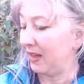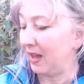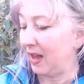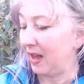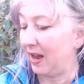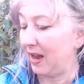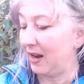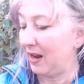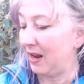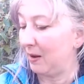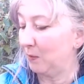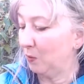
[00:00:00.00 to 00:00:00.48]

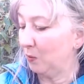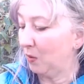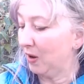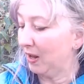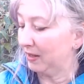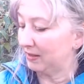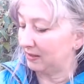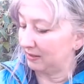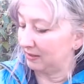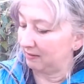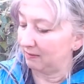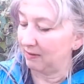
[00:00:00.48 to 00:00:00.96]
I am
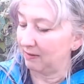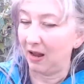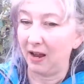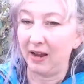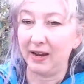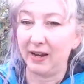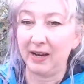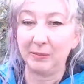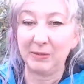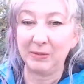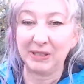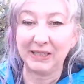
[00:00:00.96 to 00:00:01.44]
what? I
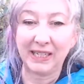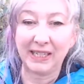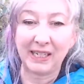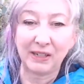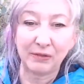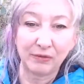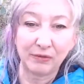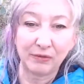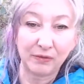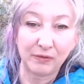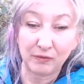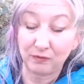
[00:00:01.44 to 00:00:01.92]
am a
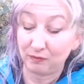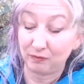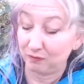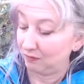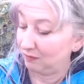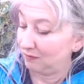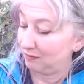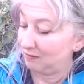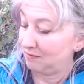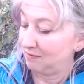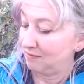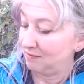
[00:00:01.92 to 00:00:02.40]
leaf.
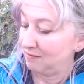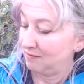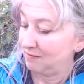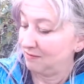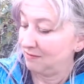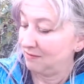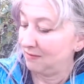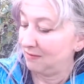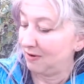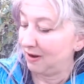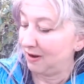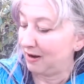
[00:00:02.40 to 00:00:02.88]

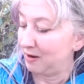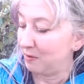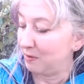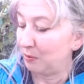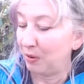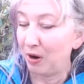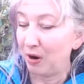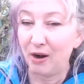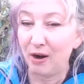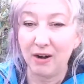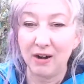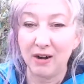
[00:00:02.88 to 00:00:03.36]
I am
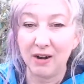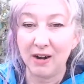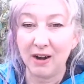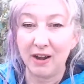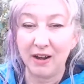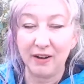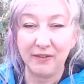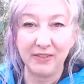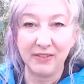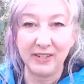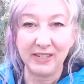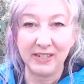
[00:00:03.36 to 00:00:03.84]
part
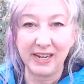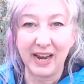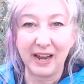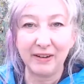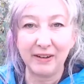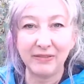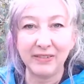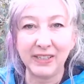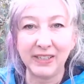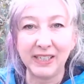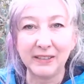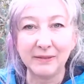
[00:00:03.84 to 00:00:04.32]
of the
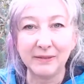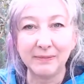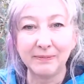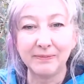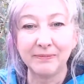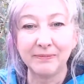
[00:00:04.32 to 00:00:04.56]
Daphne.